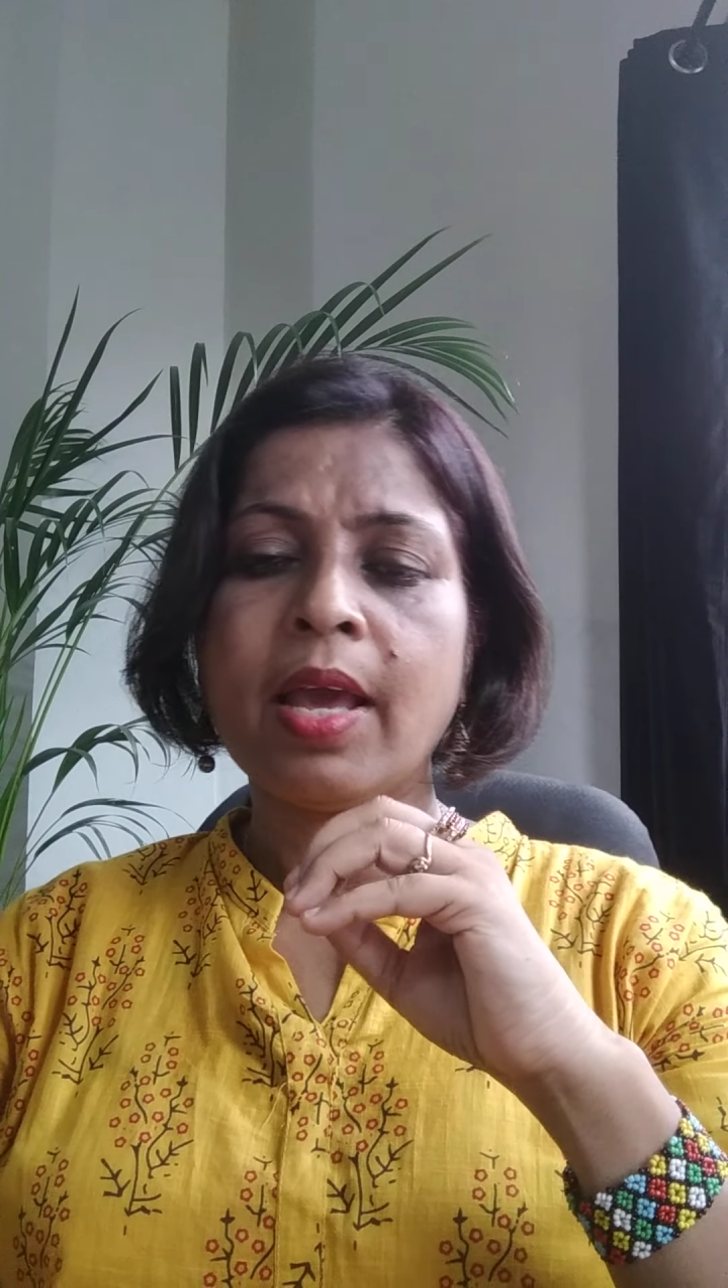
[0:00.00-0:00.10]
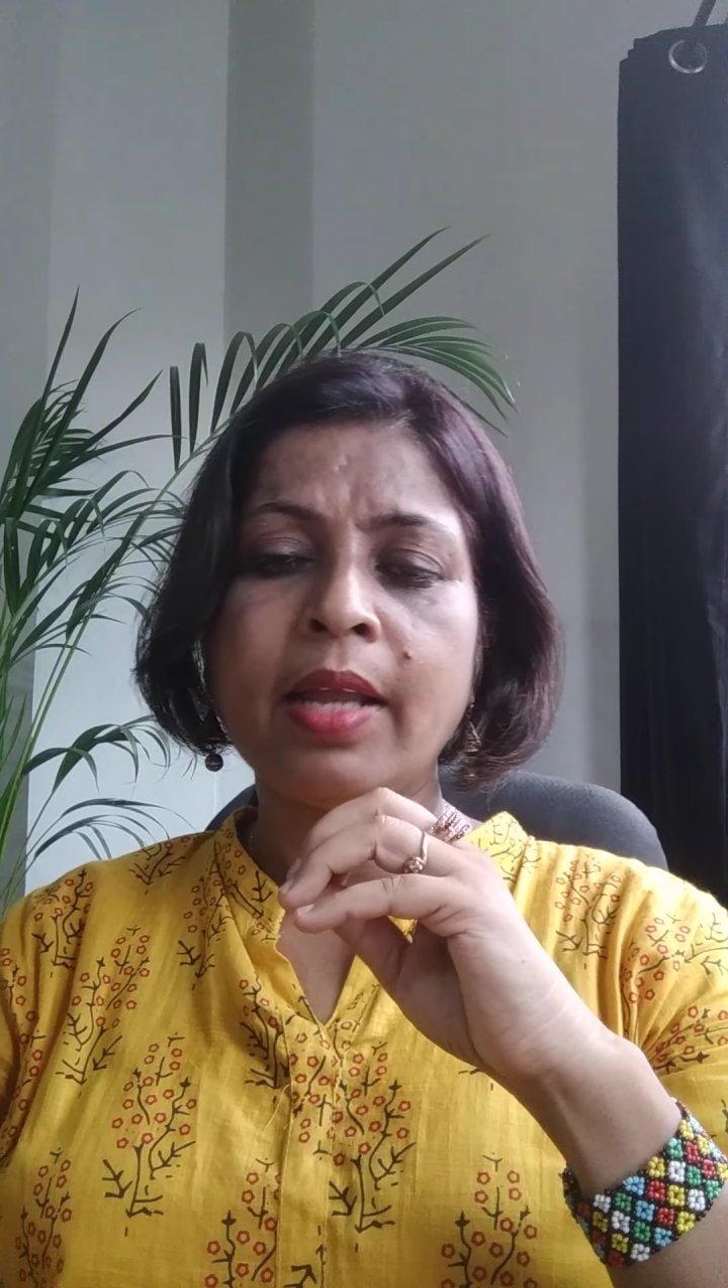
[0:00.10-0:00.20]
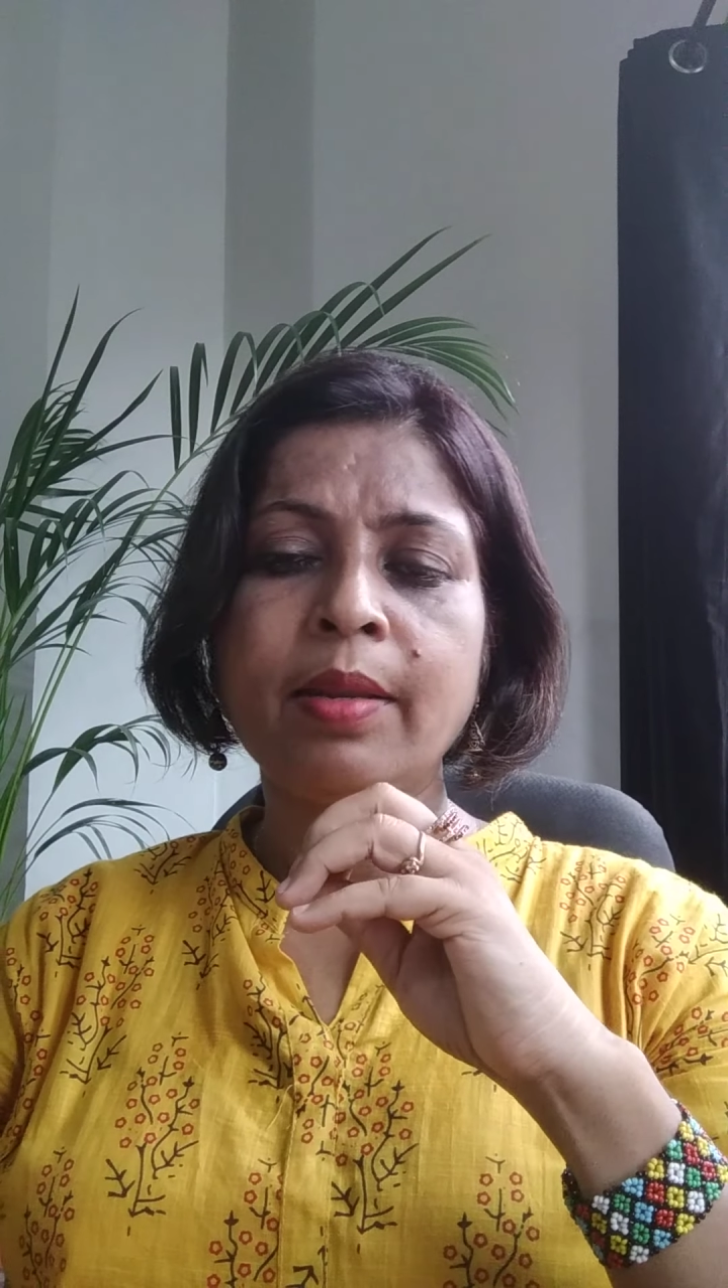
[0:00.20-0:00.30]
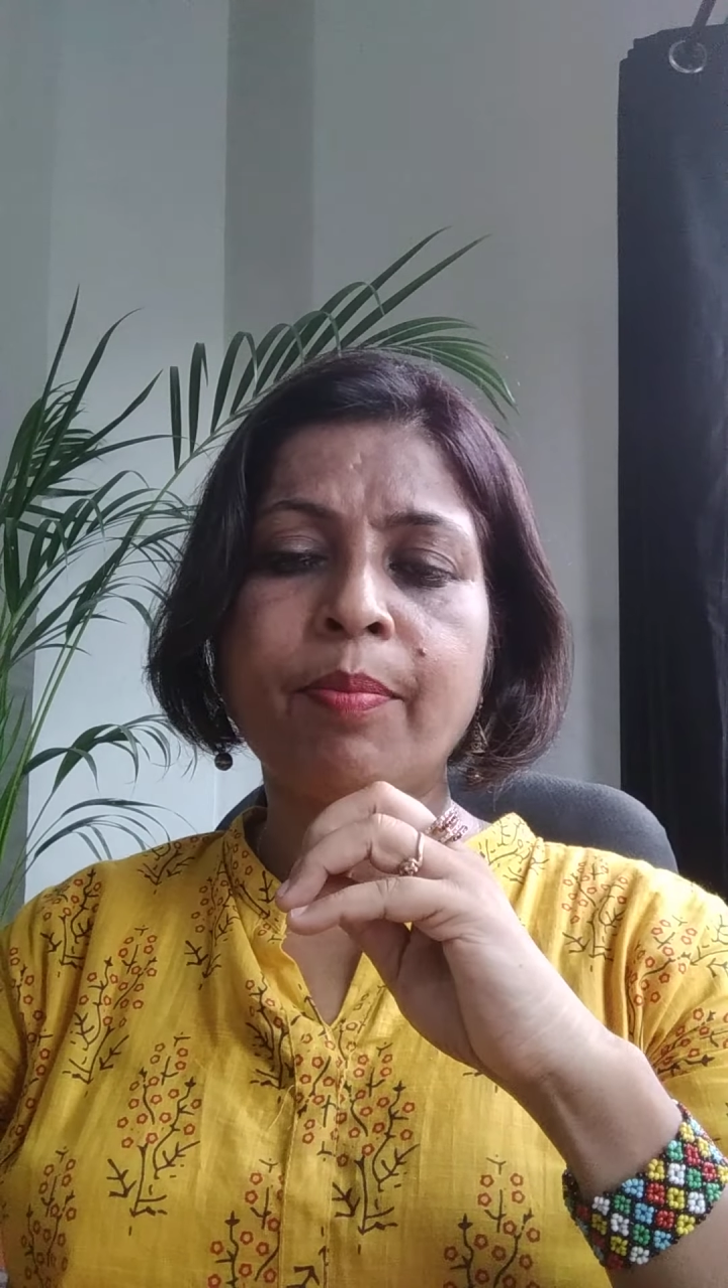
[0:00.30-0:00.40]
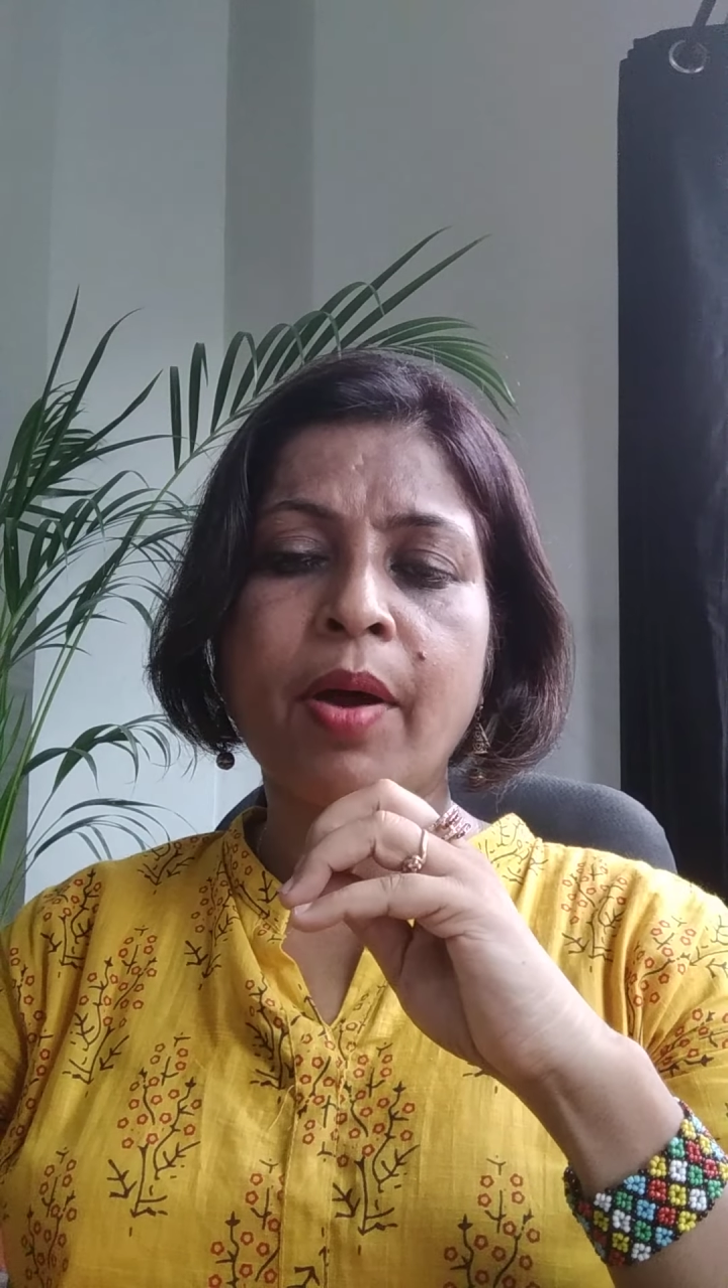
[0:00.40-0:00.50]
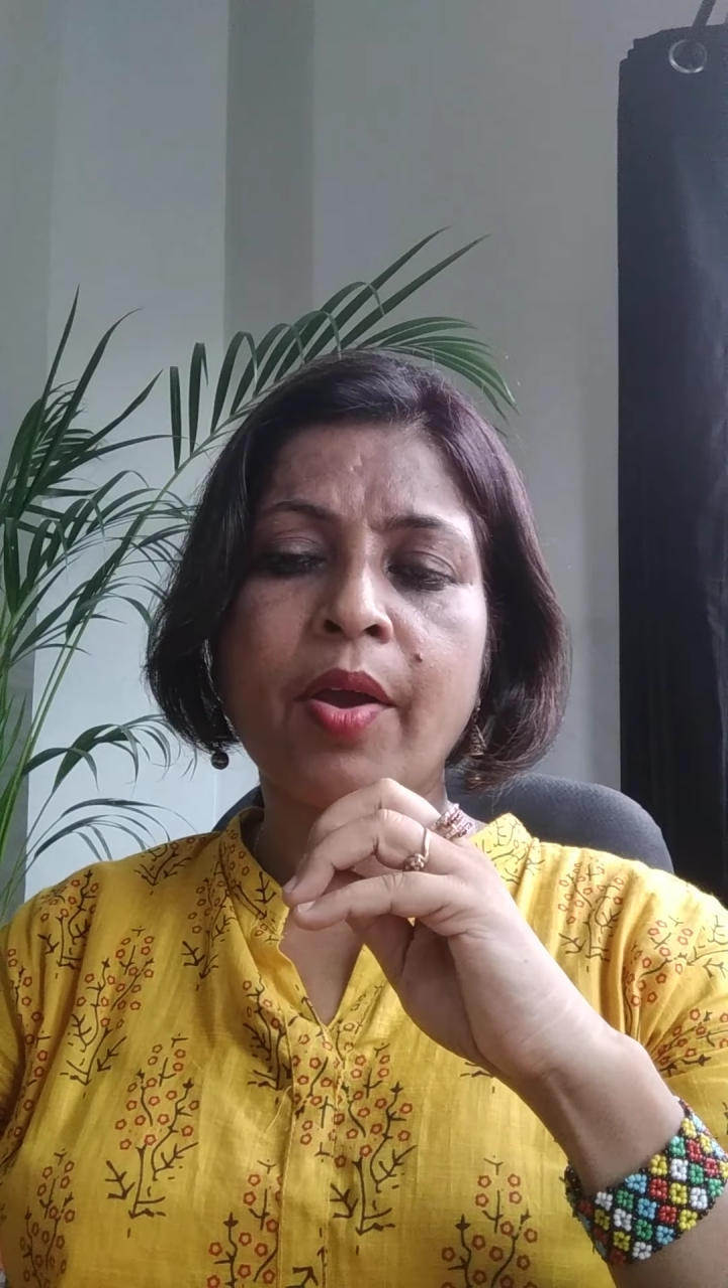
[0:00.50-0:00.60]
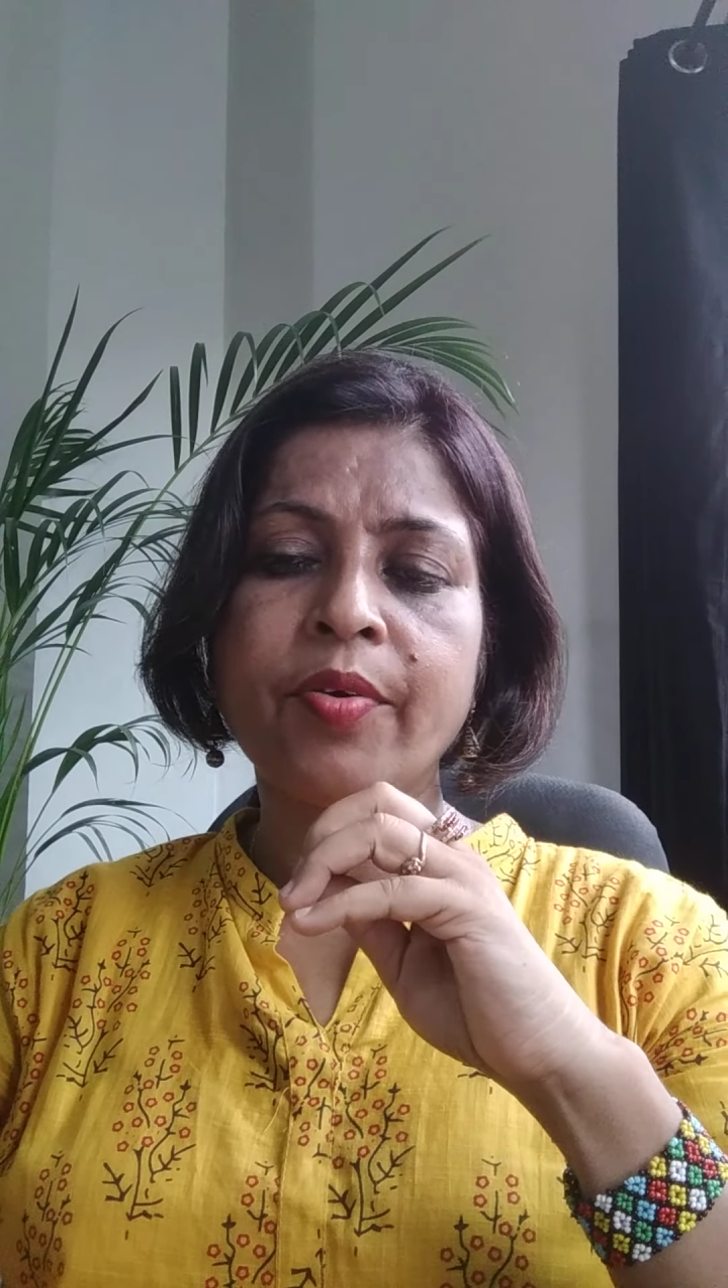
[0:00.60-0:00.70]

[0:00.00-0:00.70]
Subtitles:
and the buyer